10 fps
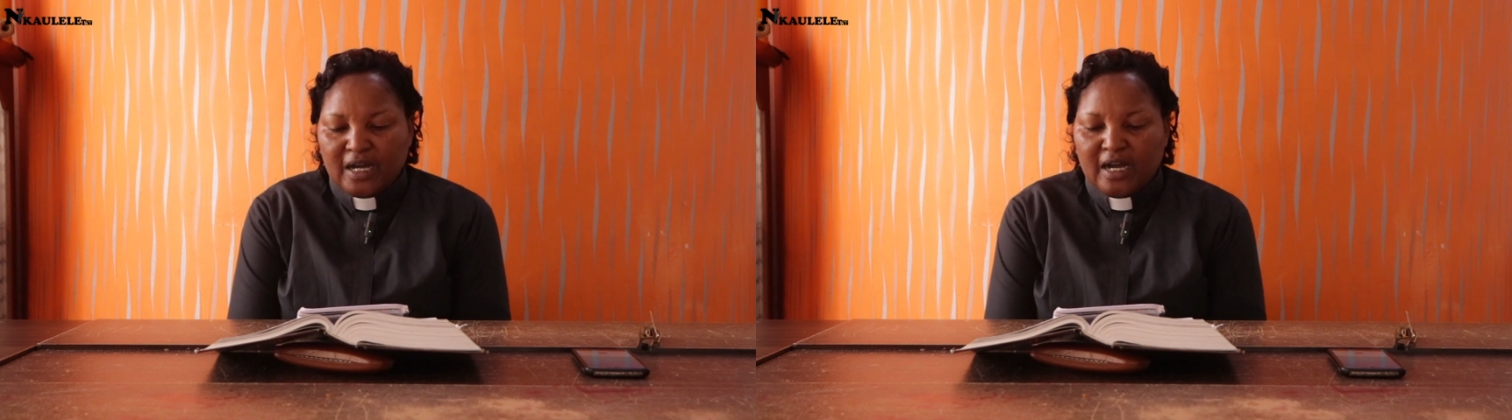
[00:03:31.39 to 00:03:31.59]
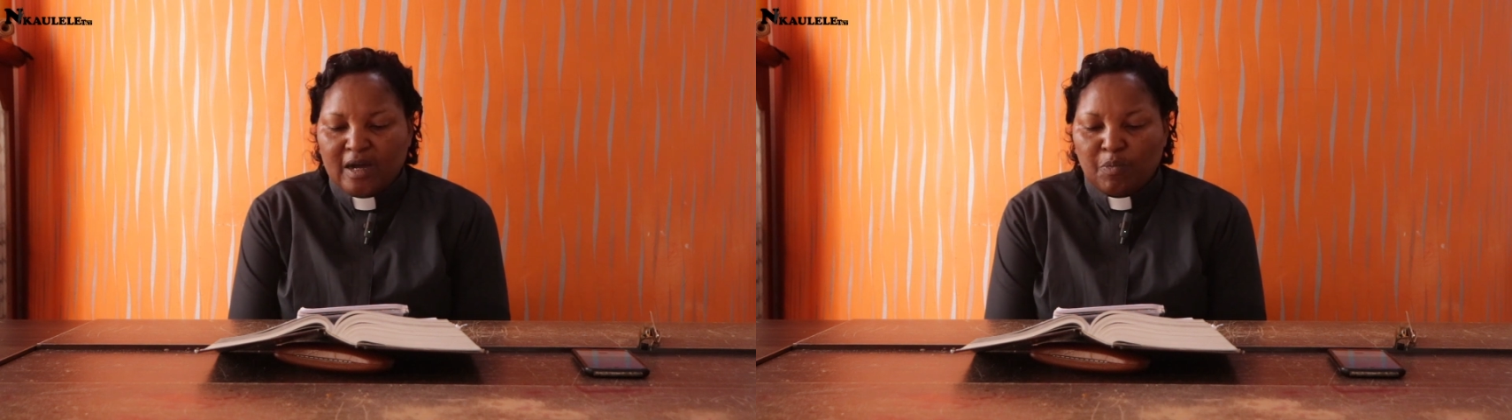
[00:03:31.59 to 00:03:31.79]

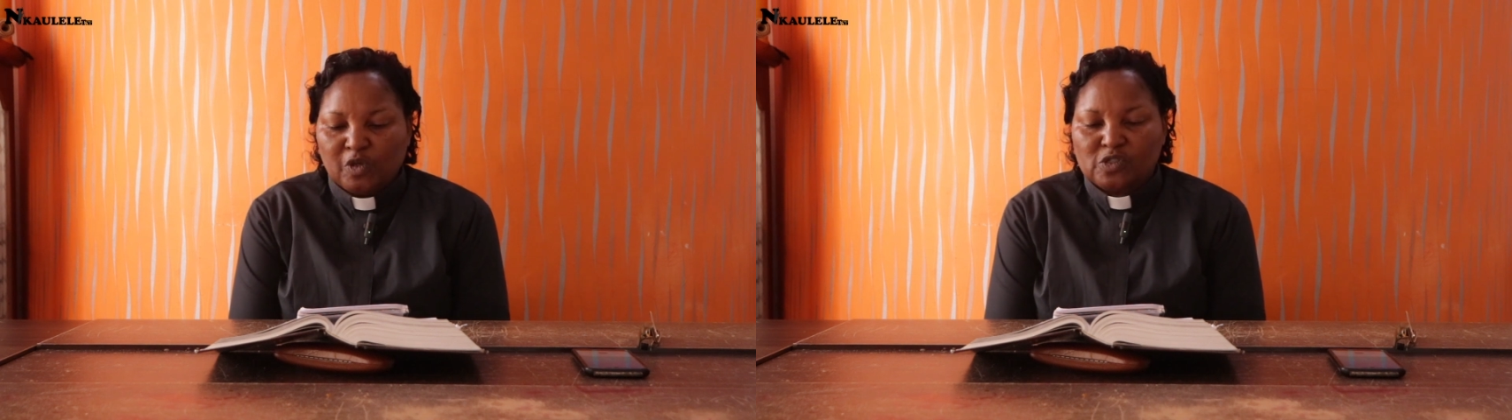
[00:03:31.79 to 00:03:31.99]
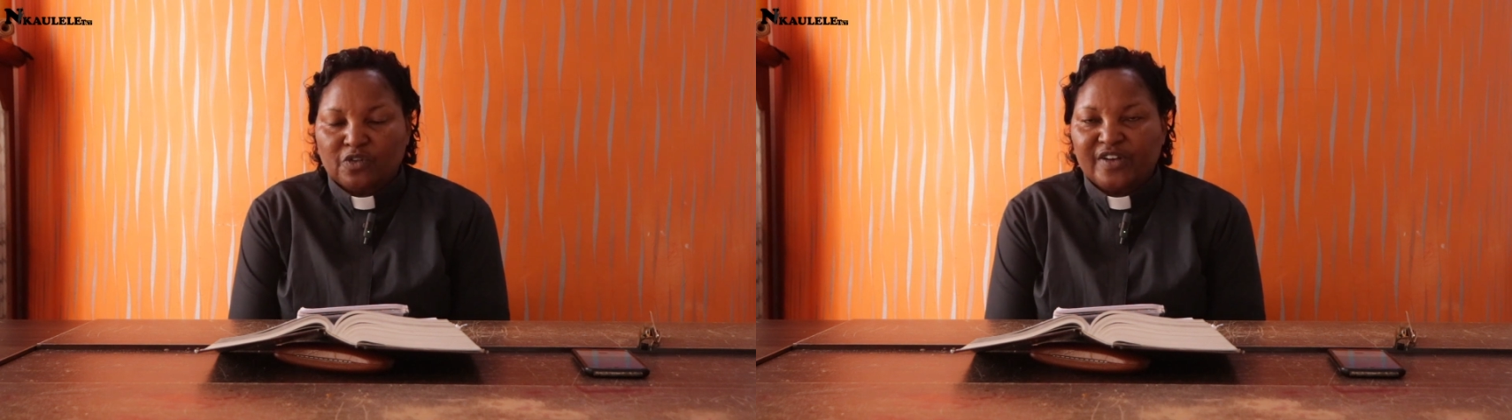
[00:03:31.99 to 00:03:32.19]
uh,
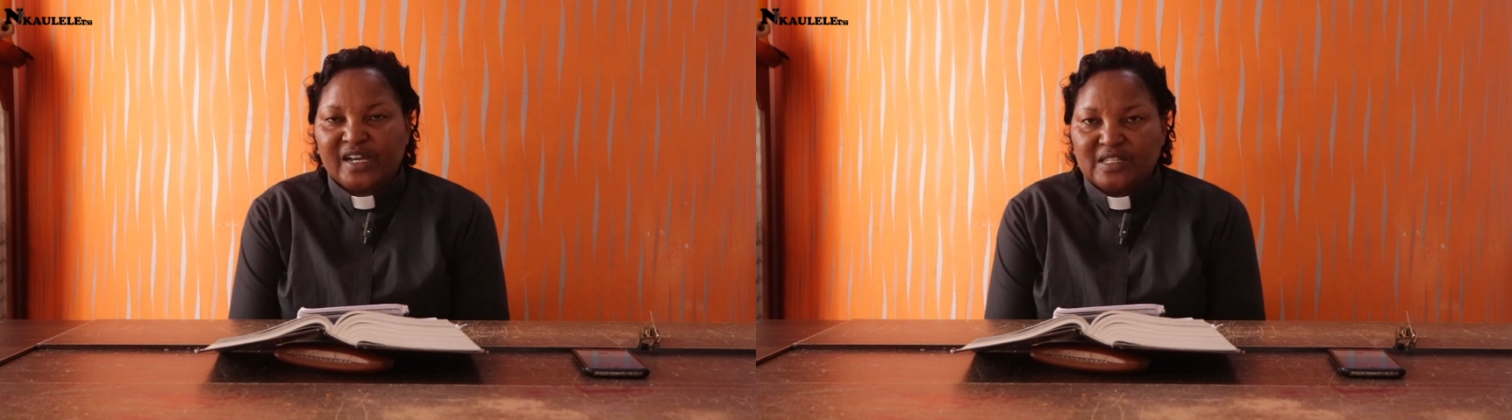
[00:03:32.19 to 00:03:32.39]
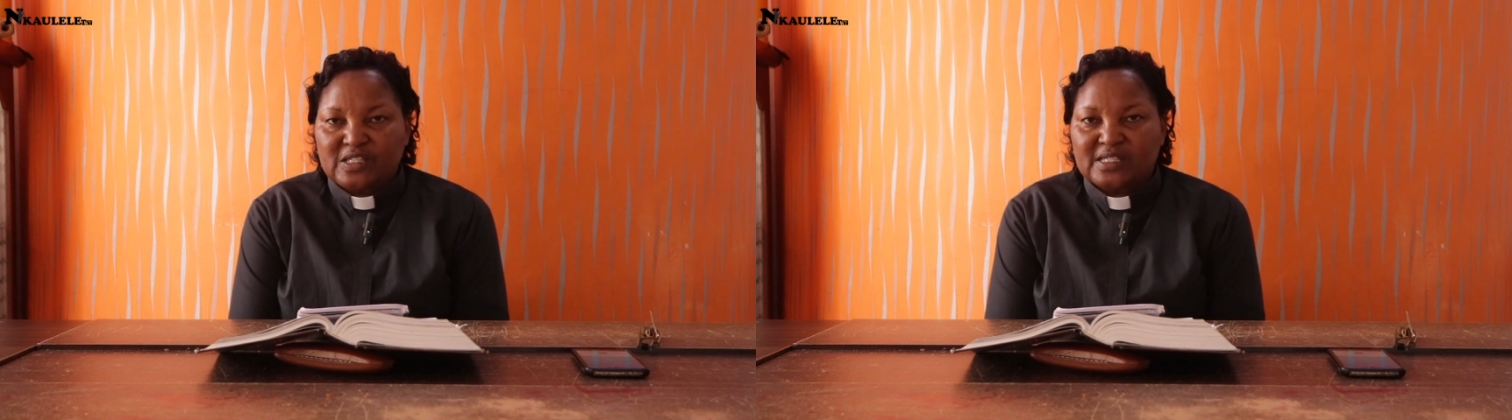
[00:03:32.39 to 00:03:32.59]
most of
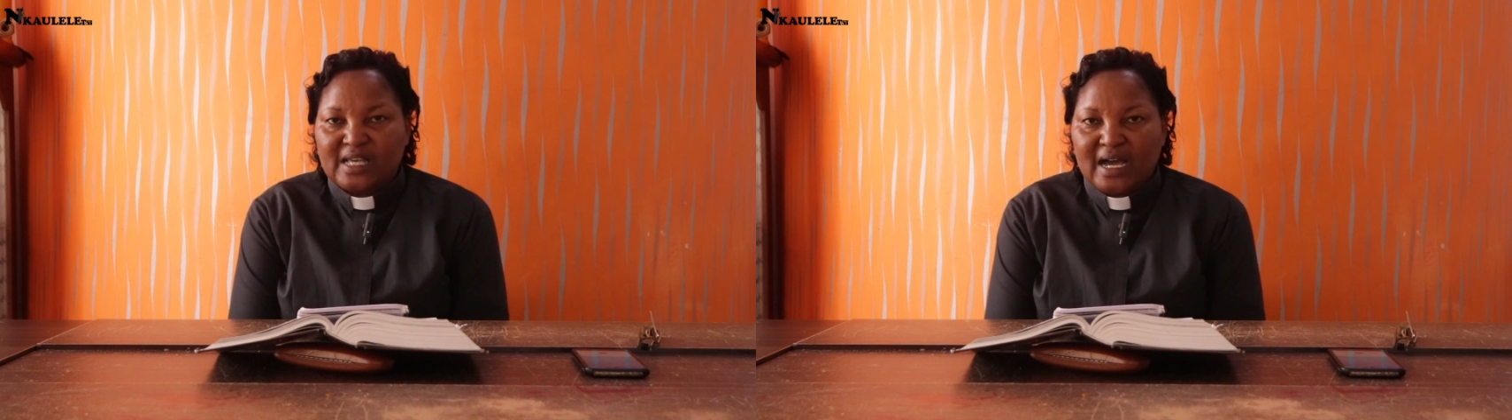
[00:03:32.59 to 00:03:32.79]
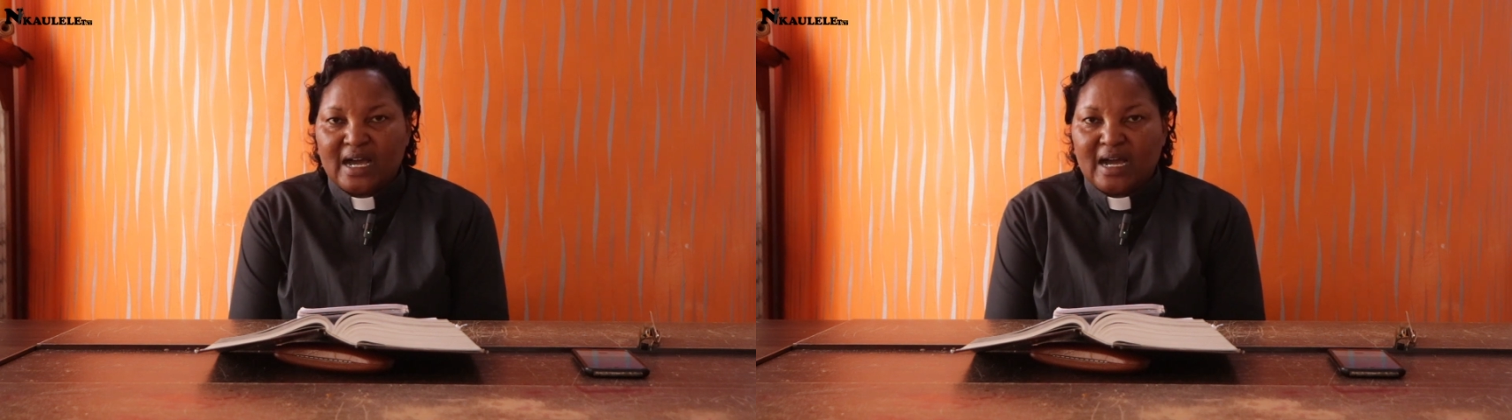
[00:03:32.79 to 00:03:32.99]

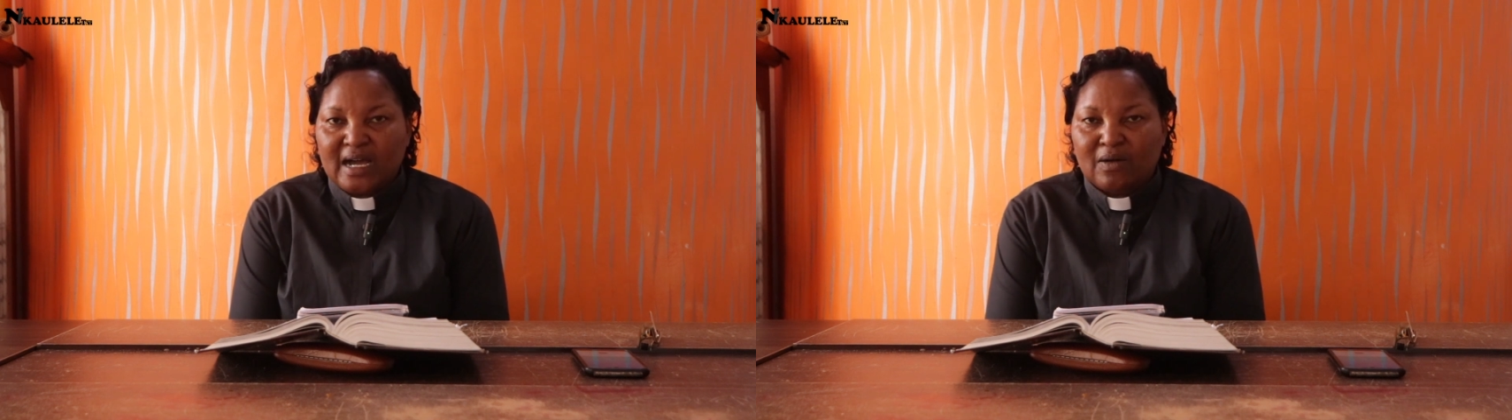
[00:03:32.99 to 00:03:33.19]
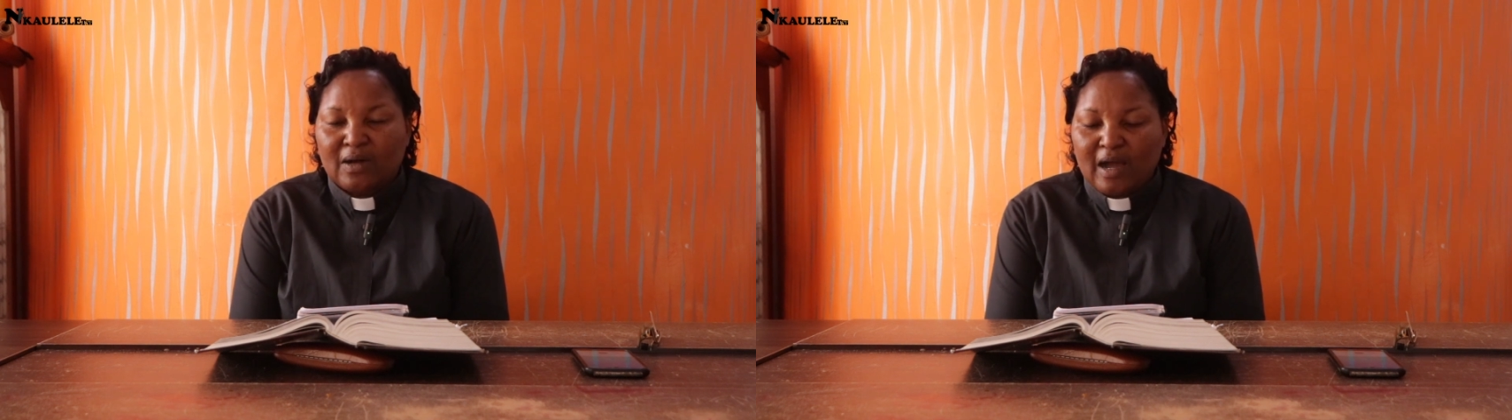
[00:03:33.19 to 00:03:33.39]
us
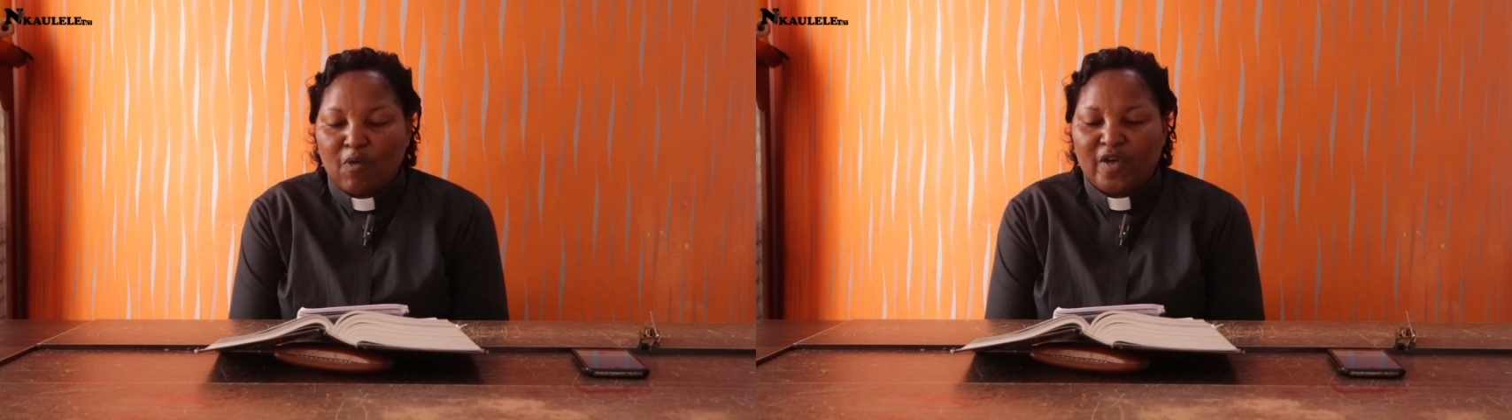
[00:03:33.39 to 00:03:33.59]
are